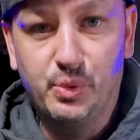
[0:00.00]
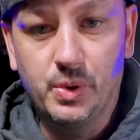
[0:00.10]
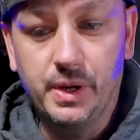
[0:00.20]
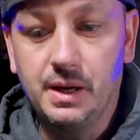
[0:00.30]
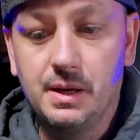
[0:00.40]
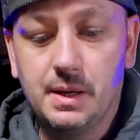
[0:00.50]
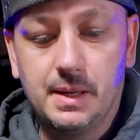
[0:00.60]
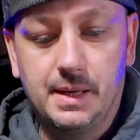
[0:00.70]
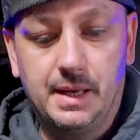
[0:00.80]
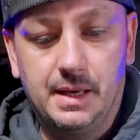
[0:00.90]
Boy.
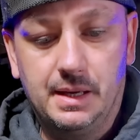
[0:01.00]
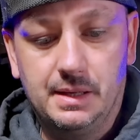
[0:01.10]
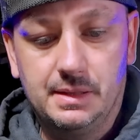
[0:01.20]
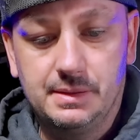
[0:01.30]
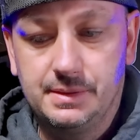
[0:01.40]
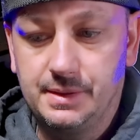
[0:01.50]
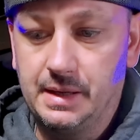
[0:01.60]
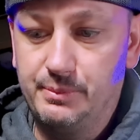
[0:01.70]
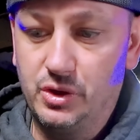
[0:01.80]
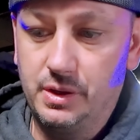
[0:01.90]
And
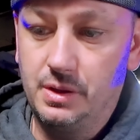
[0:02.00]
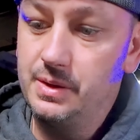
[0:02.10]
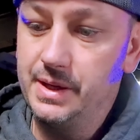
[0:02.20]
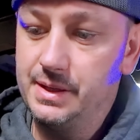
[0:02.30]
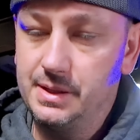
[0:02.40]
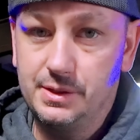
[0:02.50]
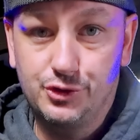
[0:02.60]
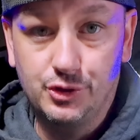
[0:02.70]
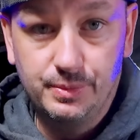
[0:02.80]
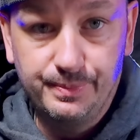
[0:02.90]
I'm going to go ahead and
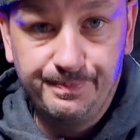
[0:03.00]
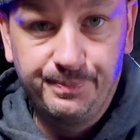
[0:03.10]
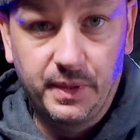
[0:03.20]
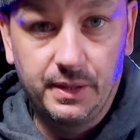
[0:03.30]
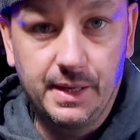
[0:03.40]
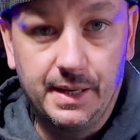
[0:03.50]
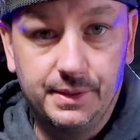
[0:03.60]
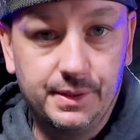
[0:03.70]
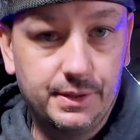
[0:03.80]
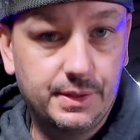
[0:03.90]
assume
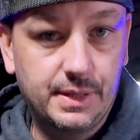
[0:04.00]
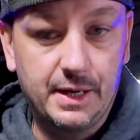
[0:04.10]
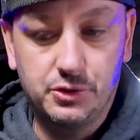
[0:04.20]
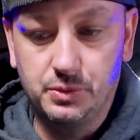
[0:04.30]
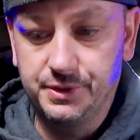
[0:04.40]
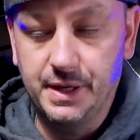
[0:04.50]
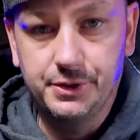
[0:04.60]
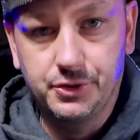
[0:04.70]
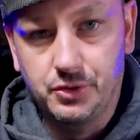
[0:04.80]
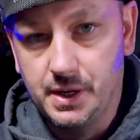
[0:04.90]
that the actual
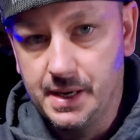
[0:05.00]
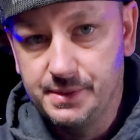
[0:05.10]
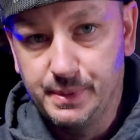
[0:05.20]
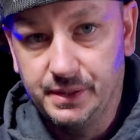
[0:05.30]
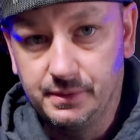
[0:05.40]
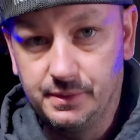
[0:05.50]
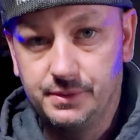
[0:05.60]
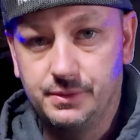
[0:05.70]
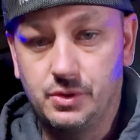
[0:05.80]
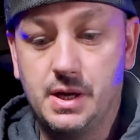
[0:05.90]
touchscreen aspect of the
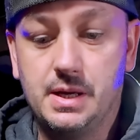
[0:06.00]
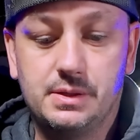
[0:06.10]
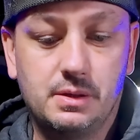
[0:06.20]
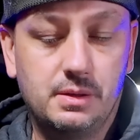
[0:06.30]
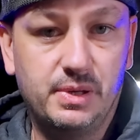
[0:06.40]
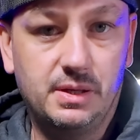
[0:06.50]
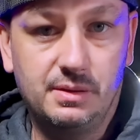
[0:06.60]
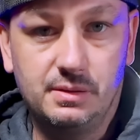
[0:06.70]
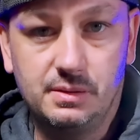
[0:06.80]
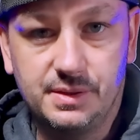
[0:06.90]
screen is going to
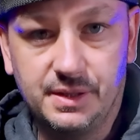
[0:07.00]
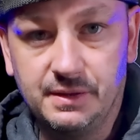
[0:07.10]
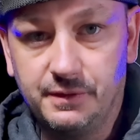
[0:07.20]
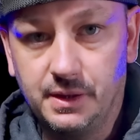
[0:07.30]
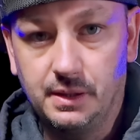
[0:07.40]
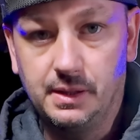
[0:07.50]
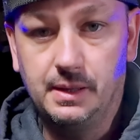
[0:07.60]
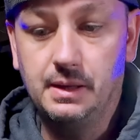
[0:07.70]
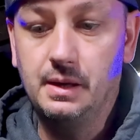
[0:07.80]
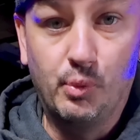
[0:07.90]
be
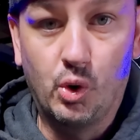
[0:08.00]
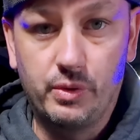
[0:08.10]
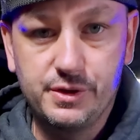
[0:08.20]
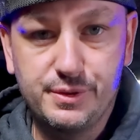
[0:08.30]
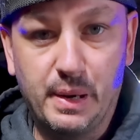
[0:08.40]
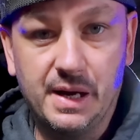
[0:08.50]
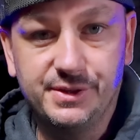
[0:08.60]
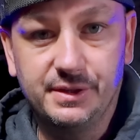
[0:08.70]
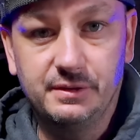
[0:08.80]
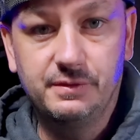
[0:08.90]
significantly more
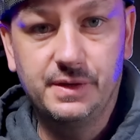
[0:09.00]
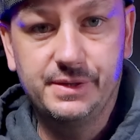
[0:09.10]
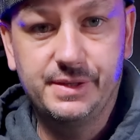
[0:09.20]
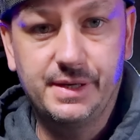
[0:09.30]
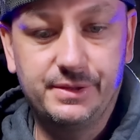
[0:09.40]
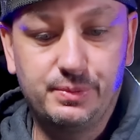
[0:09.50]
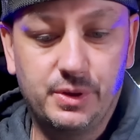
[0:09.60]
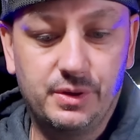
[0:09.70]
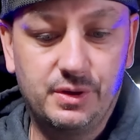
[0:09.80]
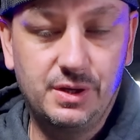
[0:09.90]
responsive, as that's
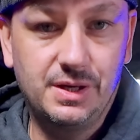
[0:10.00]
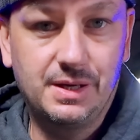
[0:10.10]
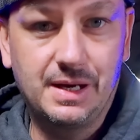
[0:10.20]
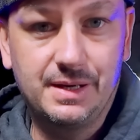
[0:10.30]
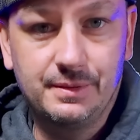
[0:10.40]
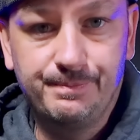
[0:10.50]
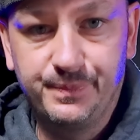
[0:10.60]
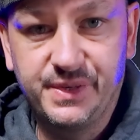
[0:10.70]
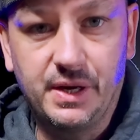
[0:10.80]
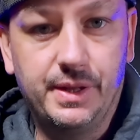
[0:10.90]
where you could kind of
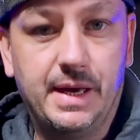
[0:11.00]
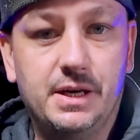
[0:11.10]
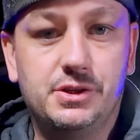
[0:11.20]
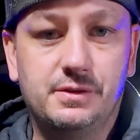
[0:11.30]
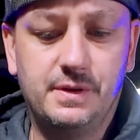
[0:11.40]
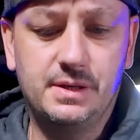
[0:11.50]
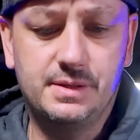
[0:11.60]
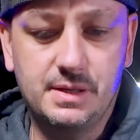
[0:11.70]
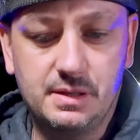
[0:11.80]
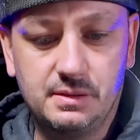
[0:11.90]
tell the age of these
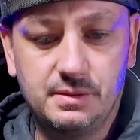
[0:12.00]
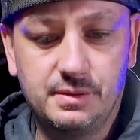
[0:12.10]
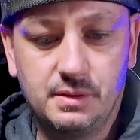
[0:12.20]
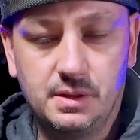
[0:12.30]
things